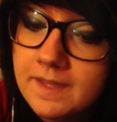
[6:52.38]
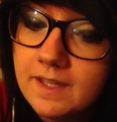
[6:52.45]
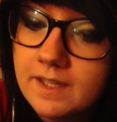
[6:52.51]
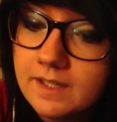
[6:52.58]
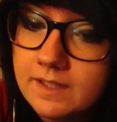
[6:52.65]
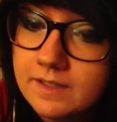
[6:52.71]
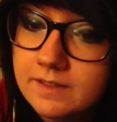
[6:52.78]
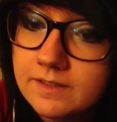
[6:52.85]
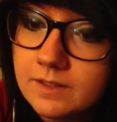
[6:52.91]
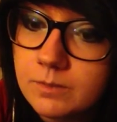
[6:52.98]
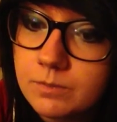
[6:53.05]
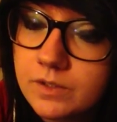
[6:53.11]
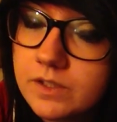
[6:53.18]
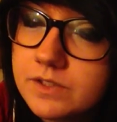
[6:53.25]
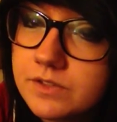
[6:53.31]
And
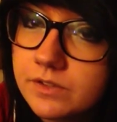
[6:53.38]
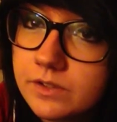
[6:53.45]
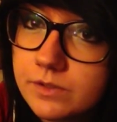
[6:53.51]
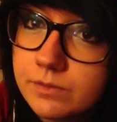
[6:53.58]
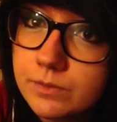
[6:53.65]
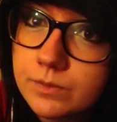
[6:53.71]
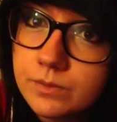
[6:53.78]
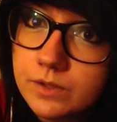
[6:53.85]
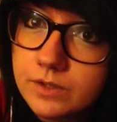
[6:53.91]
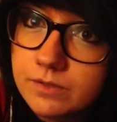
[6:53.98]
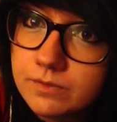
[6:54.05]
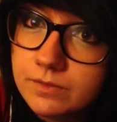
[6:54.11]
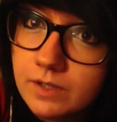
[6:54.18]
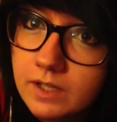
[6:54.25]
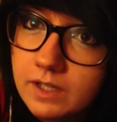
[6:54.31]
I'm very sorry for
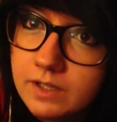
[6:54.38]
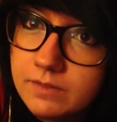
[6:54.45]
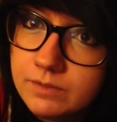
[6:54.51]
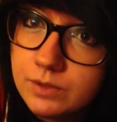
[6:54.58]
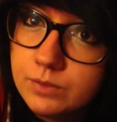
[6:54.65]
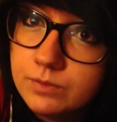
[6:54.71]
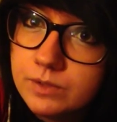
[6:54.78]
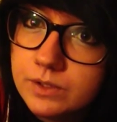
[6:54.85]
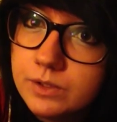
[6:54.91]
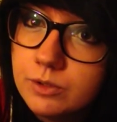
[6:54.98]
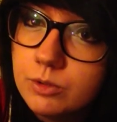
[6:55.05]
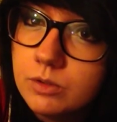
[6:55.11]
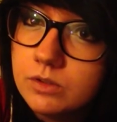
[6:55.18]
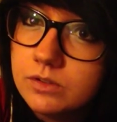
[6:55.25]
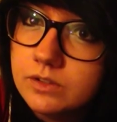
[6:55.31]
if I have low video
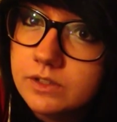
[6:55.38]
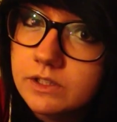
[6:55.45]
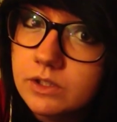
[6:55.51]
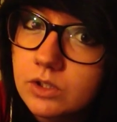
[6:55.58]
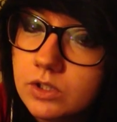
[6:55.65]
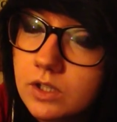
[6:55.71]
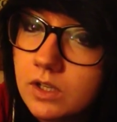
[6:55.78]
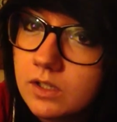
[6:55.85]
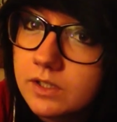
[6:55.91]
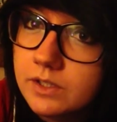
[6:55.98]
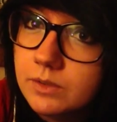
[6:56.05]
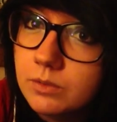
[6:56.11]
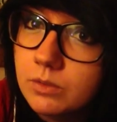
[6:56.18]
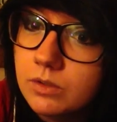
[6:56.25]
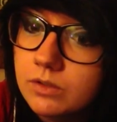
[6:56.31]
quality or
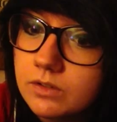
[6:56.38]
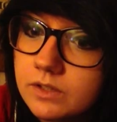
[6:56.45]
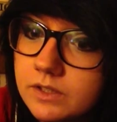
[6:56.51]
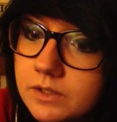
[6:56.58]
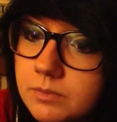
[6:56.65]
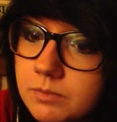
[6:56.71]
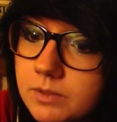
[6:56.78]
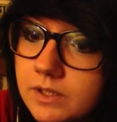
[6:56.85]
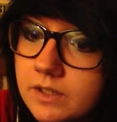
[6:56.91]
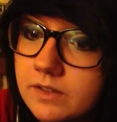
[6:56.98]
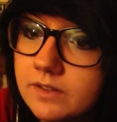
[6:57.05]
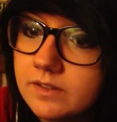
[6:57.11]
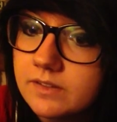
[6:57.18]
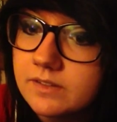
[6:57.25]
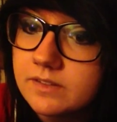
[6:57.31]
audio quality,
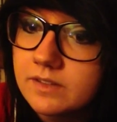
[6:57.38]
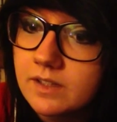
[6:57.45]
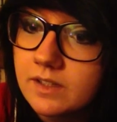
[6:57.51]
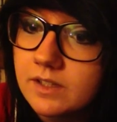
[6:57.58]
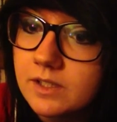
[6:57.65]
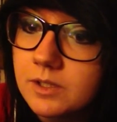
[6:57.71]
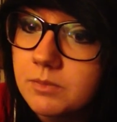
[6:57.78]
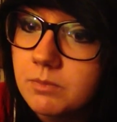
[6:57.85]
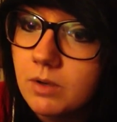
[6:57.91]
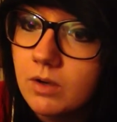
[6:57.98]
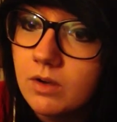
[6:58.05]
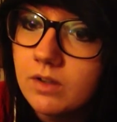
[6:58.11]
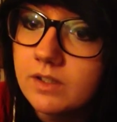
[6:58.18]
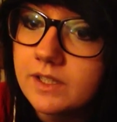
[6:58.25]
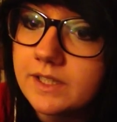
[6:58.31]
because I am
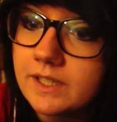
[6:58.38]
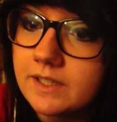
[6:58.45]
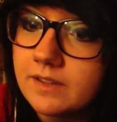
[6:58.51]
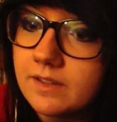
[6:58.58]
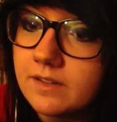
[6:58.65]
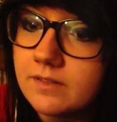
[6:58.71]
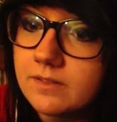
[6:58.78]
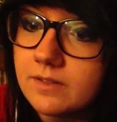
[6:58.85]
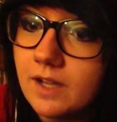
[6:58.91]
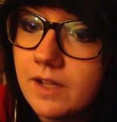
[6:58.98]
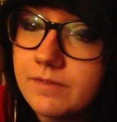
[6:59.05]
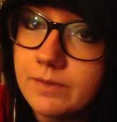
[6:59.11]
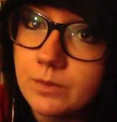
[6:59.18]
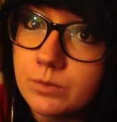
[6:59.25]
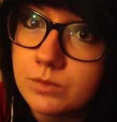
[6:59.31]
on an
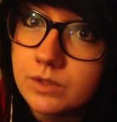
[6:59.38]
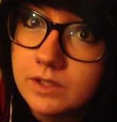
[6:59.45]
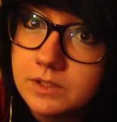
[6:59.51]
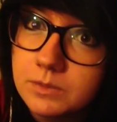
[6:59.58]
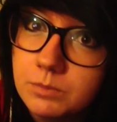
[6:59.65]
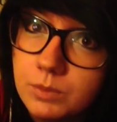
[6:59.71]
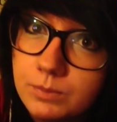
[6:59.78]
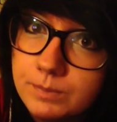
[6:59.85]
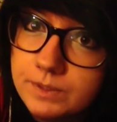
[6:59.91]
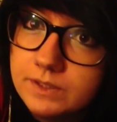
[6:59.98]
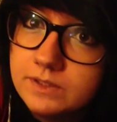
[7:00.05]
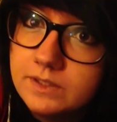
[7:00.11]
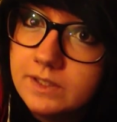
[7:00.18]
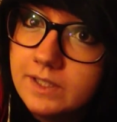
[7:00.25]
iPhone at the moment.